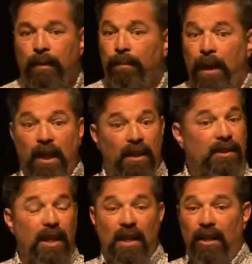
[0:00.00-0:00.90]

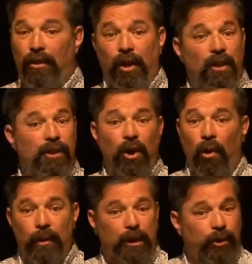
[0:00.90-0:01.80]
because there's no
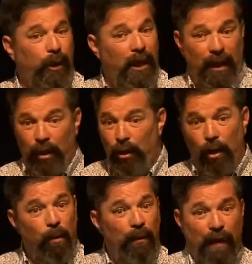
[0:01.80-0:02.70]
retreating. You're
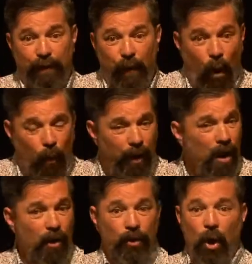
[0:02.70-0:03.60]
moving forward.
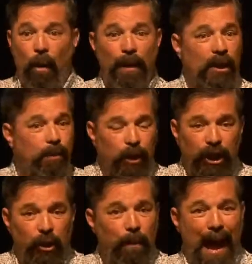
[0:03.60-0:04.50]
Nobody's
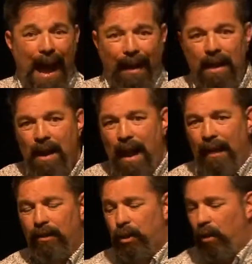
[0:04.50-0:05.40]
pushing you back.
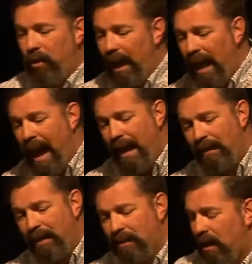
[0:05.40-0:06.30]
And so they had
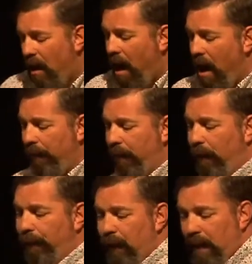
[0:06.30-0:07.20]
this on
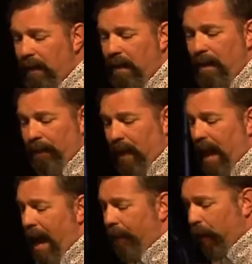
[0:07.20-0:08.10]
their feet. They
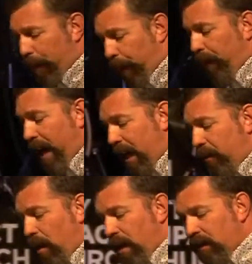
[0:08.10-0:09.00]
had their
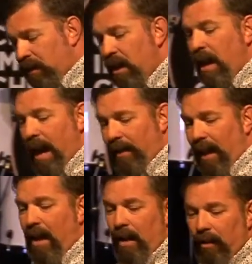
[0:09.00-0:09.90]
parade ones, and
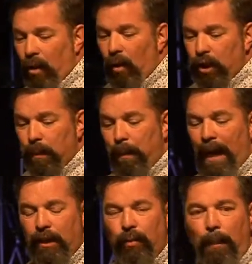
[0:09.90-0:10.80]
then those
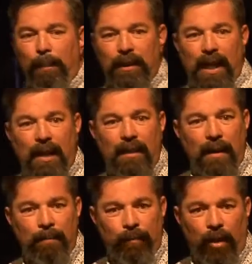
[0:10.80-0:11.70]
spikes represent
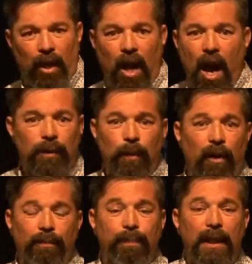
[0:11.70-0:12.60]
the gospel
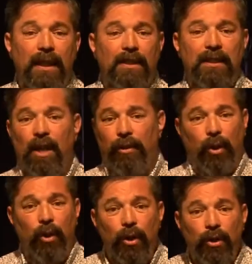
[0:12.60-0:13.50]
of peace, the
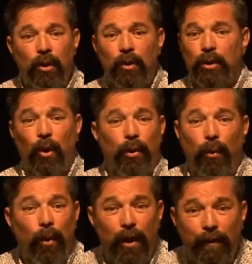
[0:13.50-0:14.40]
good news, or
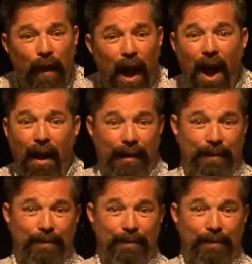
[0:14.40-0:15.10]
the Word of God.